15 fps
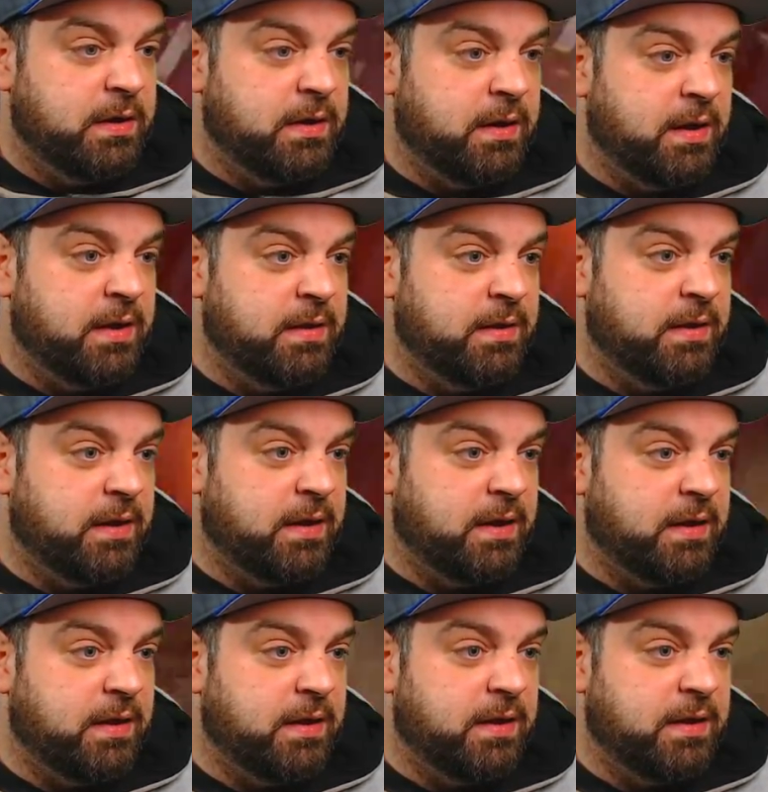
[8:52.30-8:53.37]
Uh,
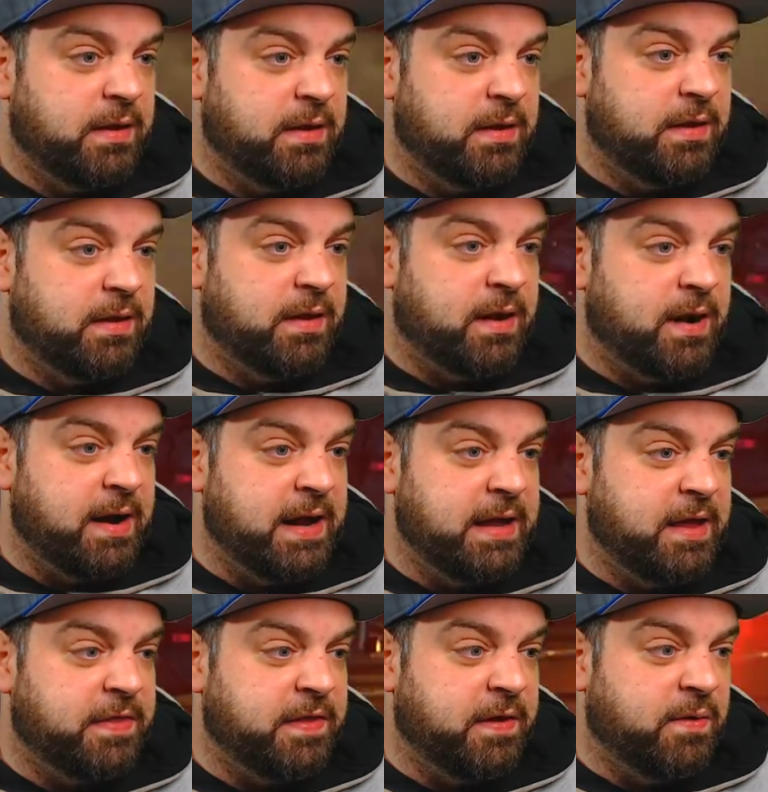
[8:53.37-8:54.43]
all right.
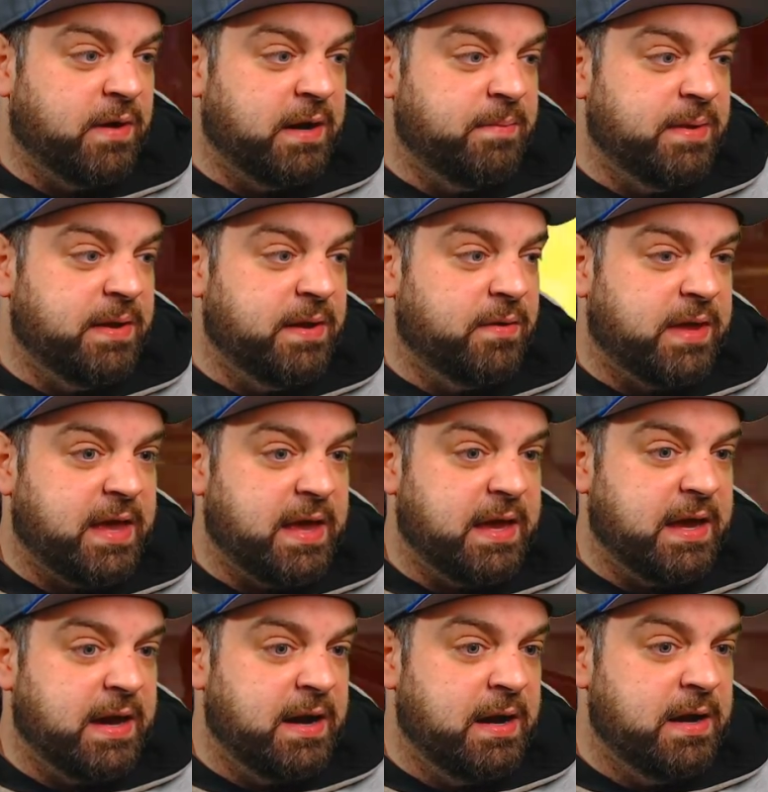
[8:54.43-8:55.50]
I think we're going to be okay
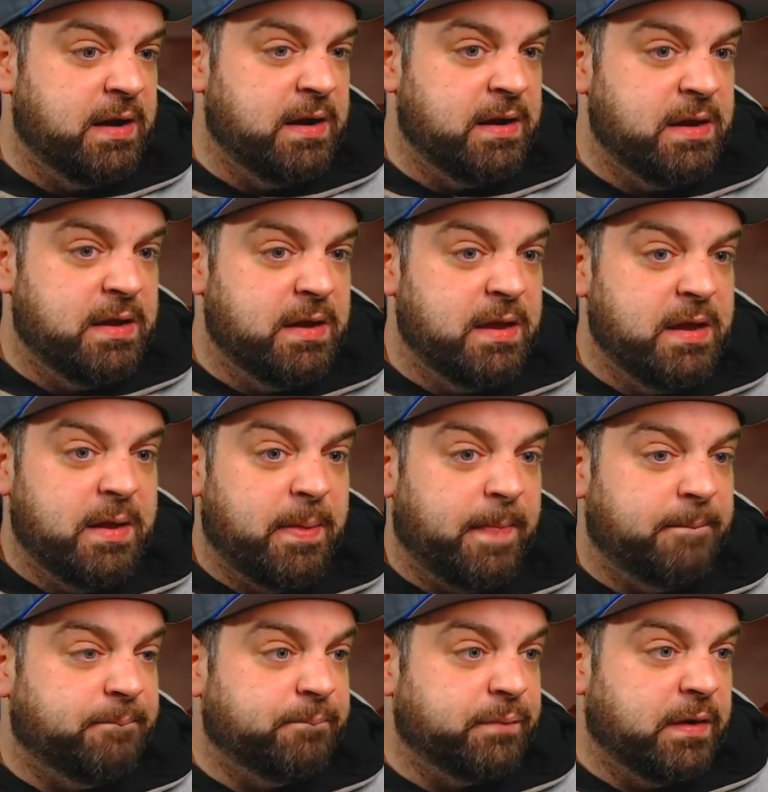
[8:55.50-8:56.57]
here.
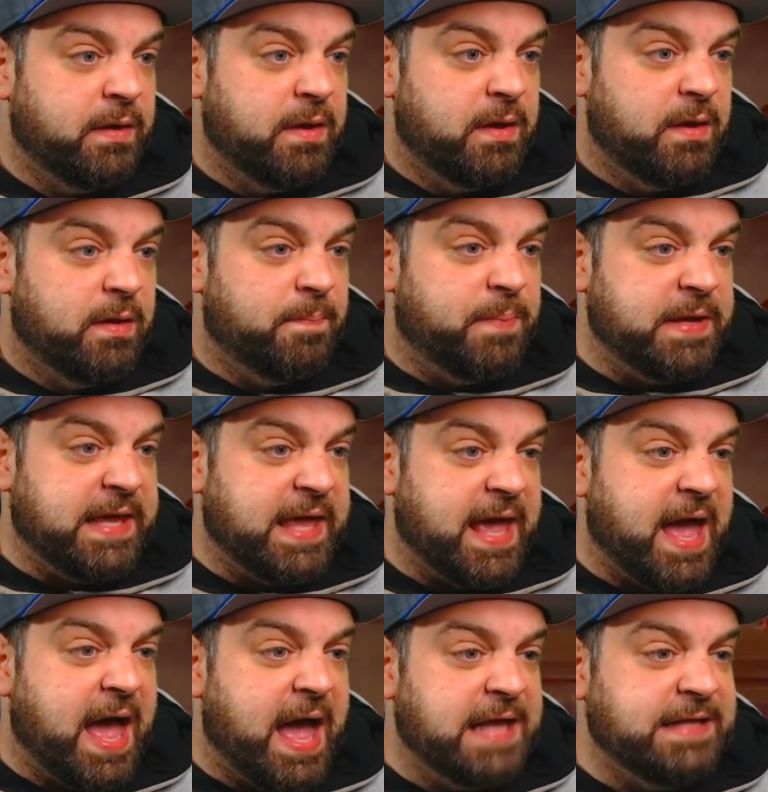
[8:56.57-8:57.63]
But
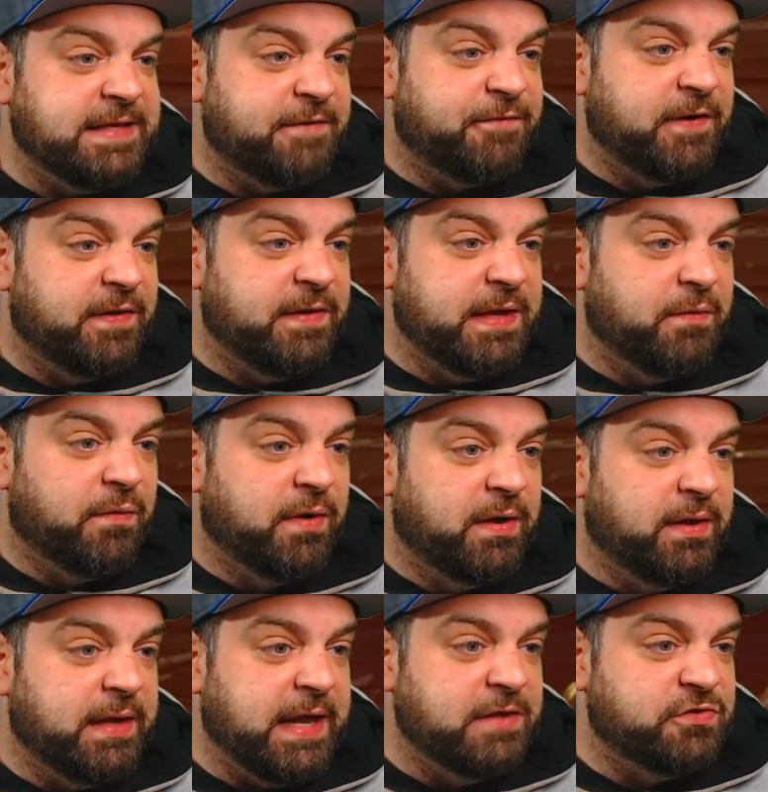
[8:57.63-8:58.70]
yeah, I definitely
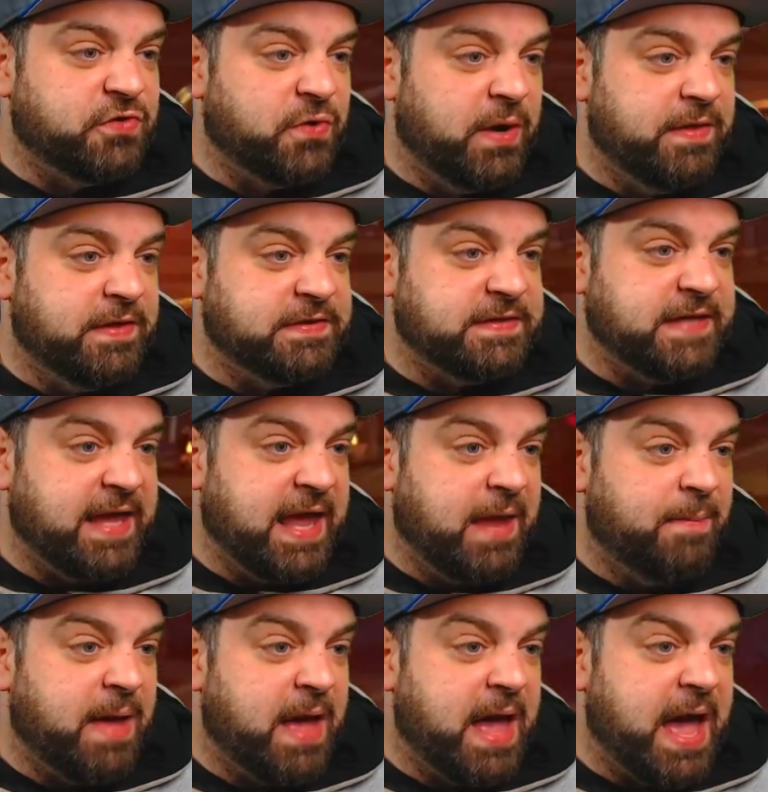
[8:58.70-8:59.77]
really enjoy this
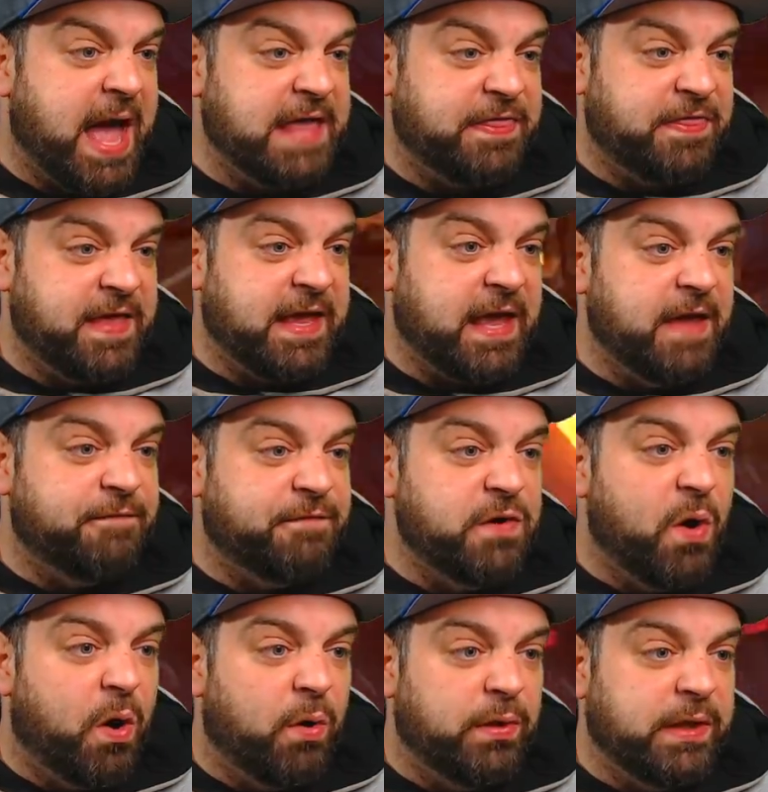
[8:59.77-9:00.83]
game. I think if you
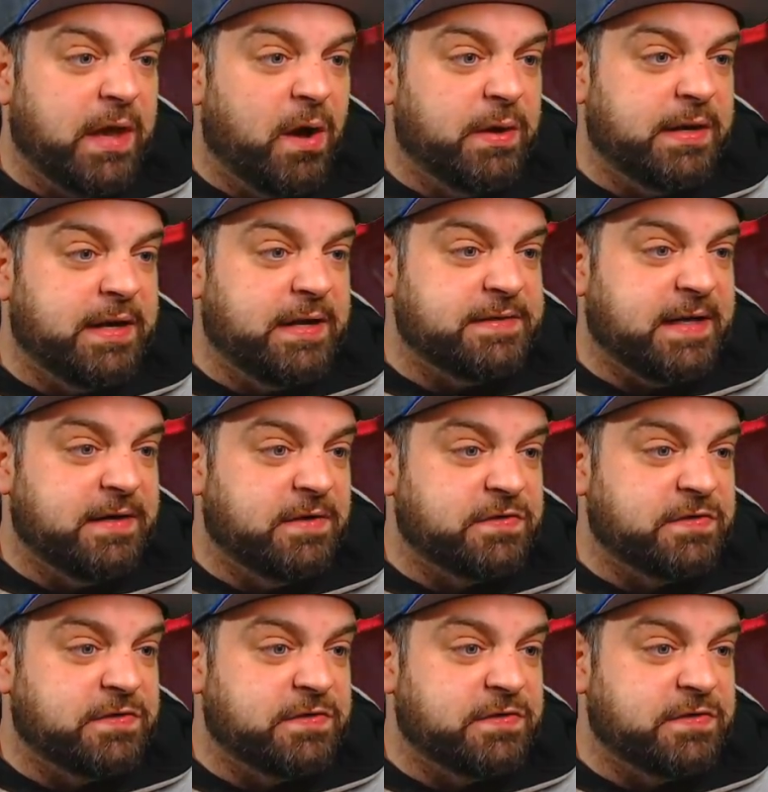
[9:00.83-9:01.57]
only own a Nintendo